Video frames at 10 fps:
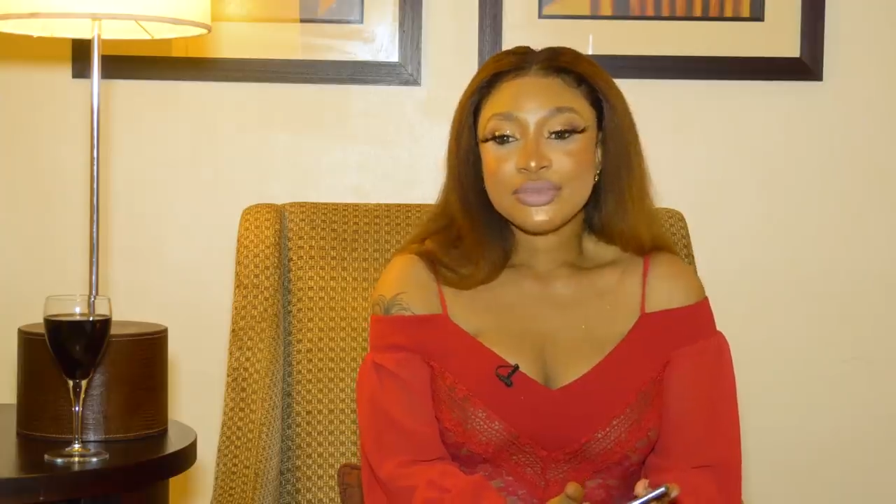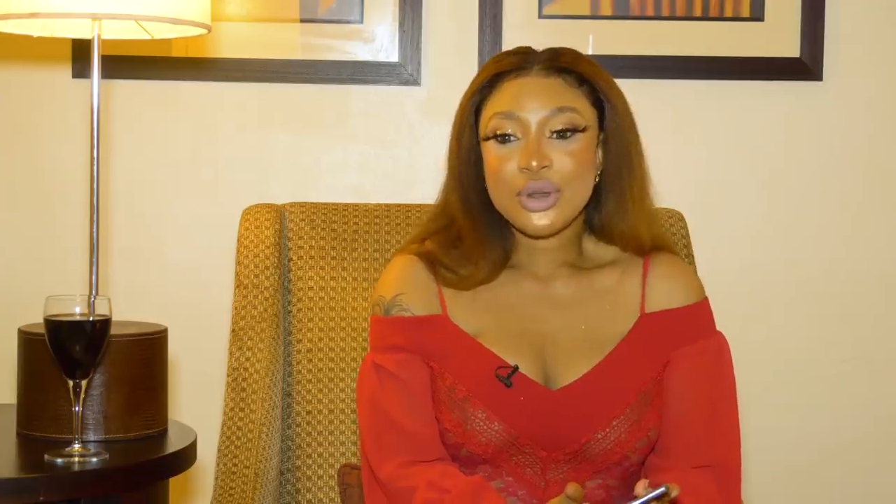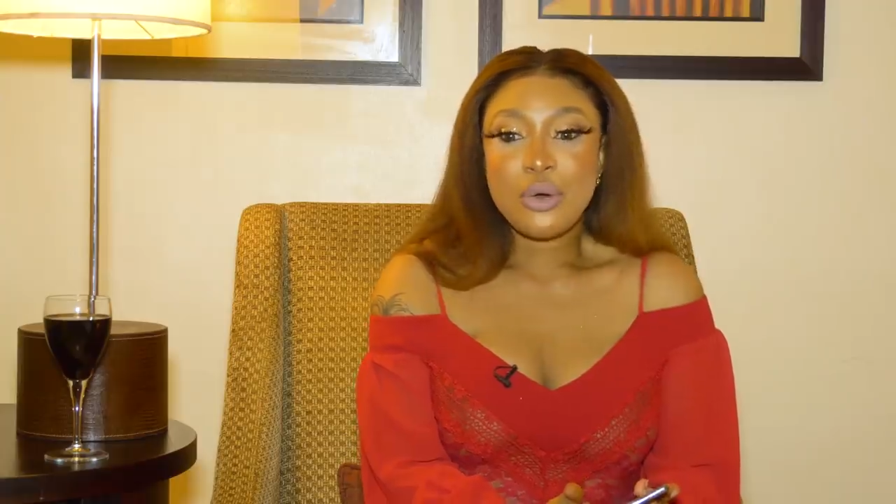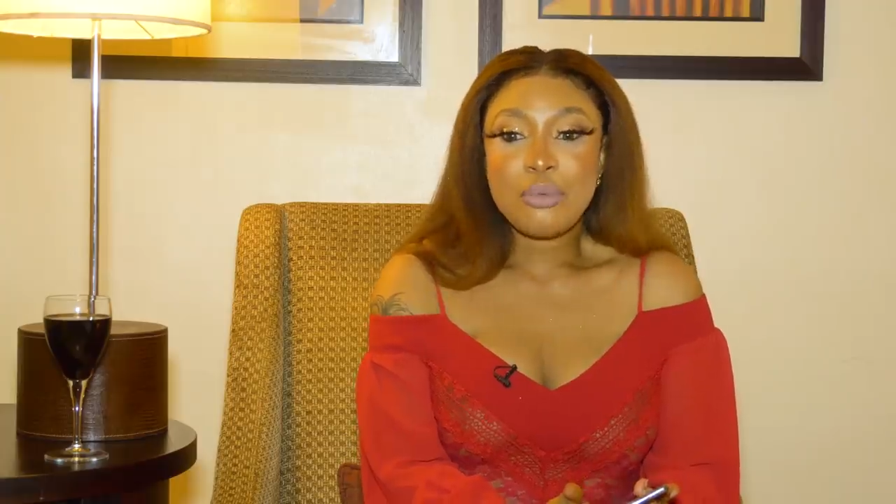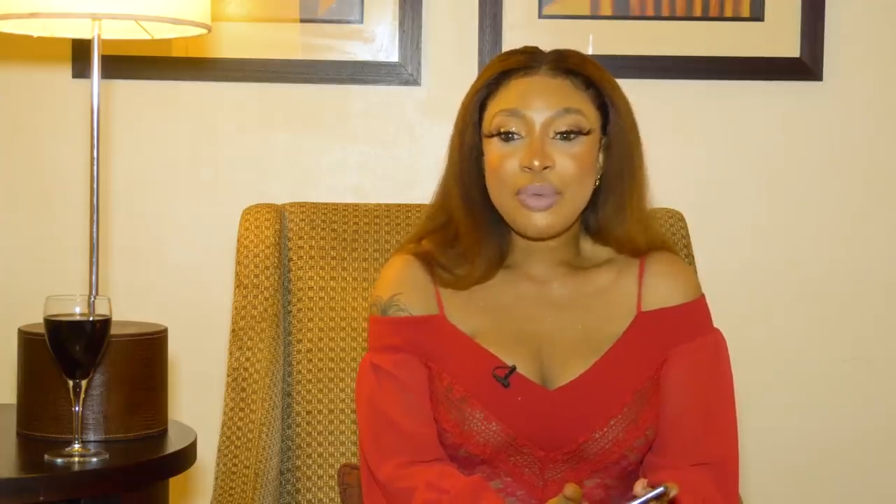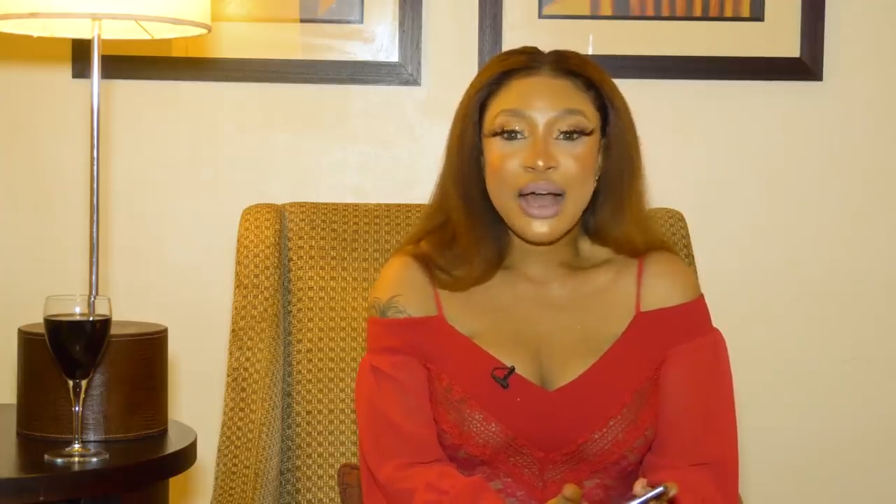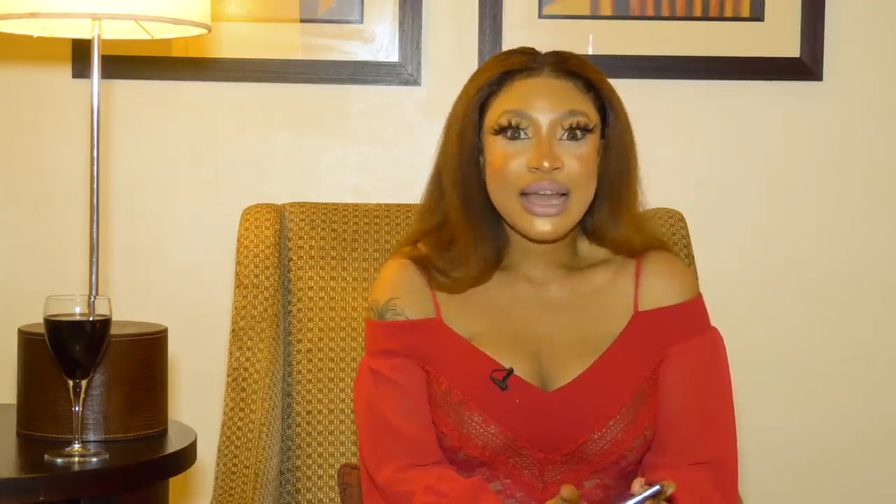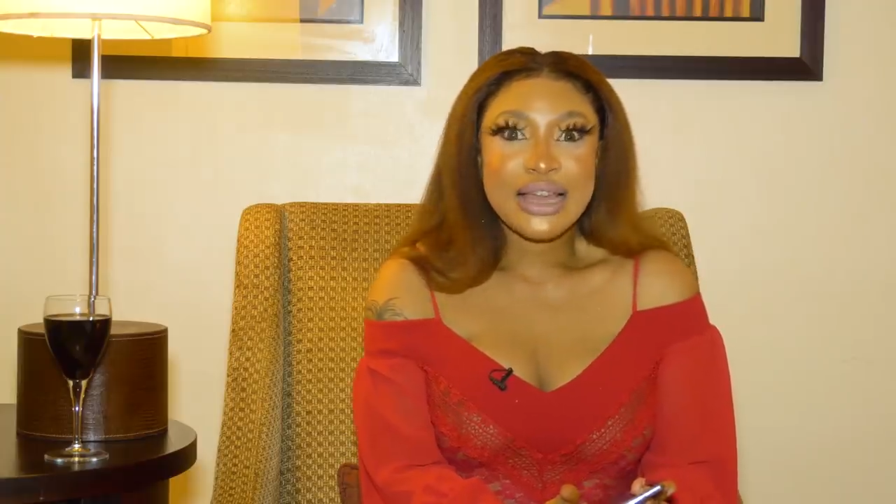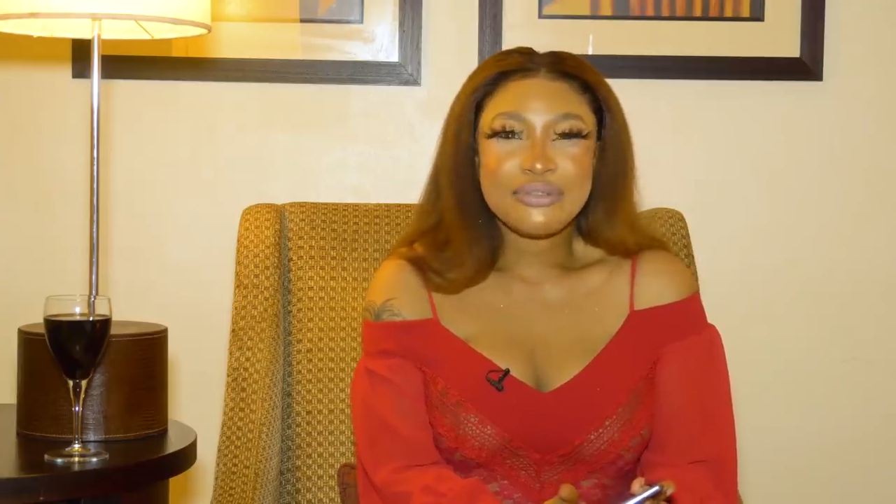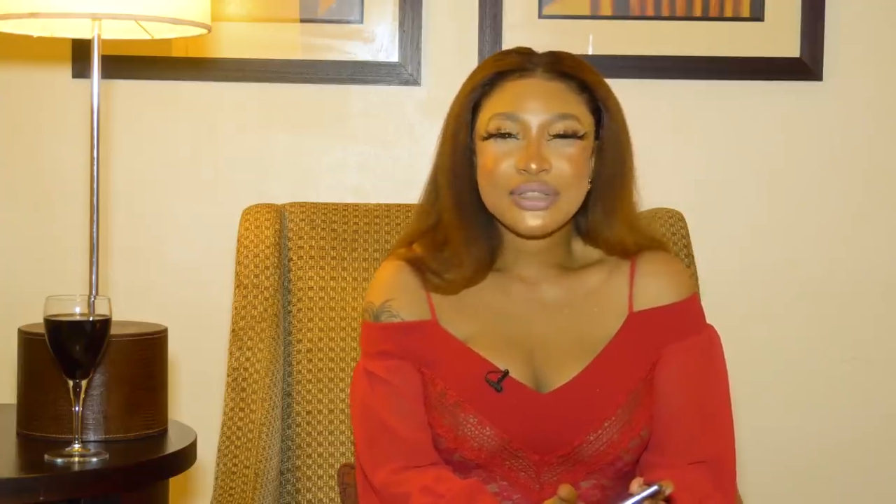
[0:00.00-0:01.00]
go
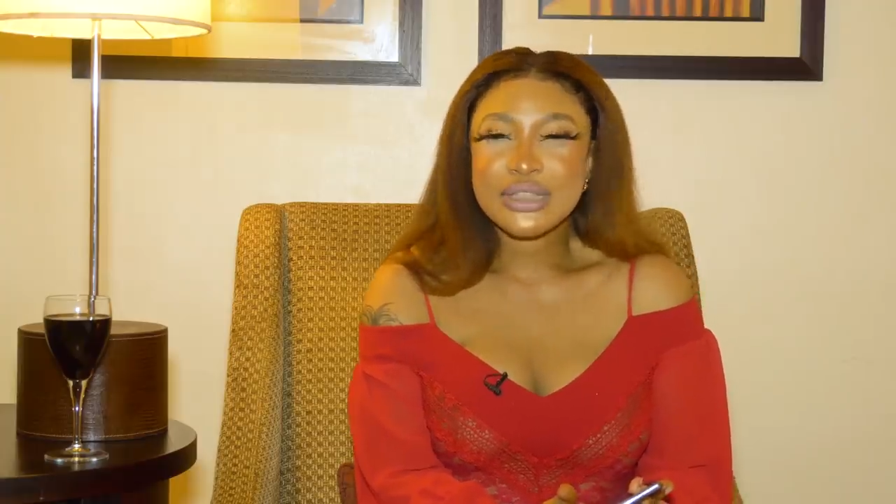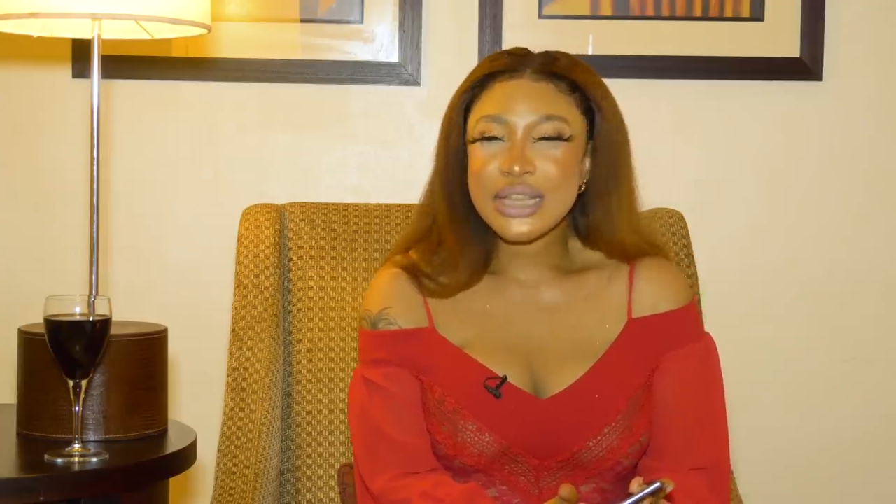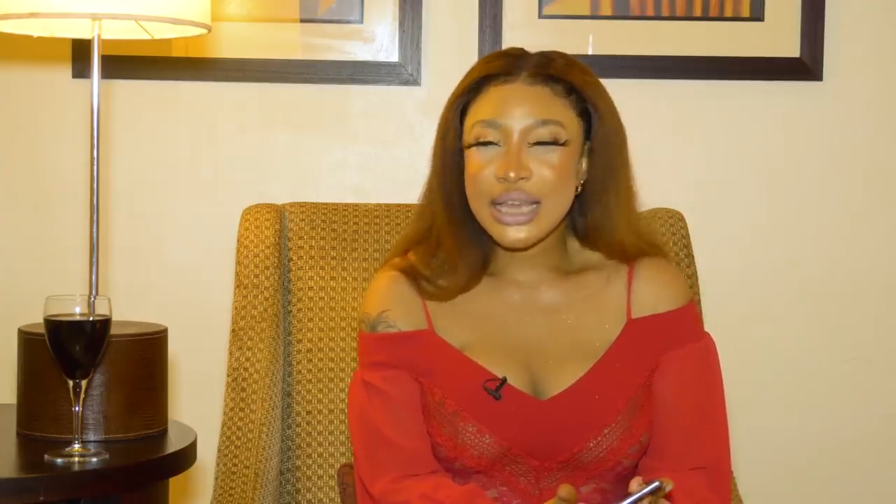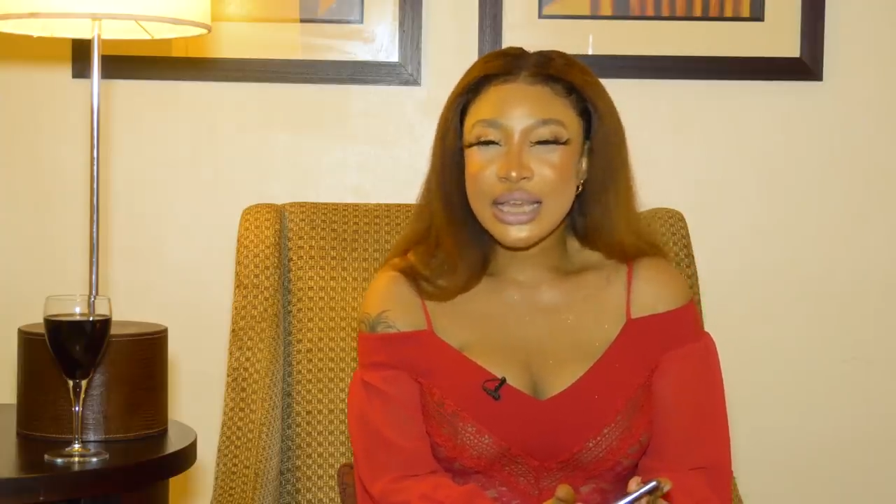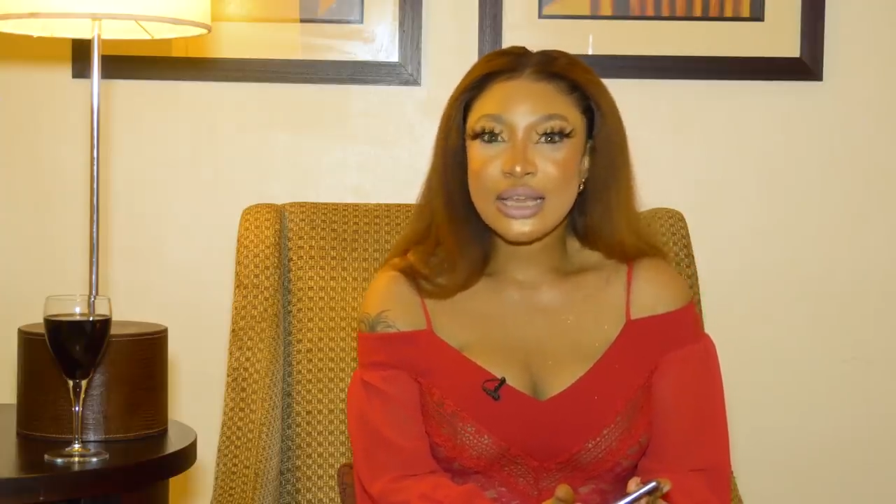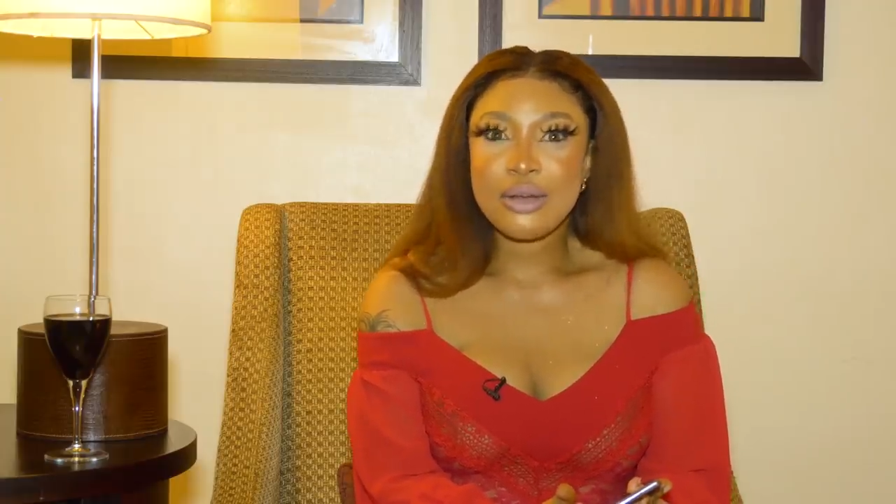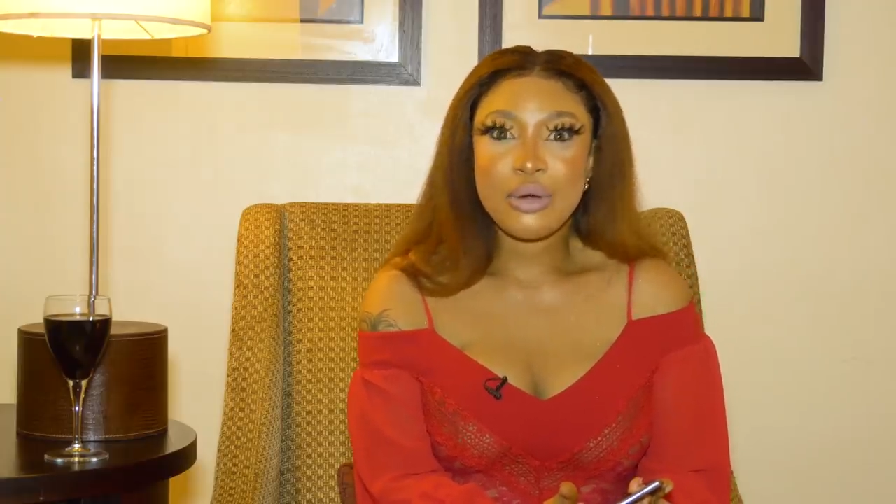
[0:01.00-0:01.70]
by every day,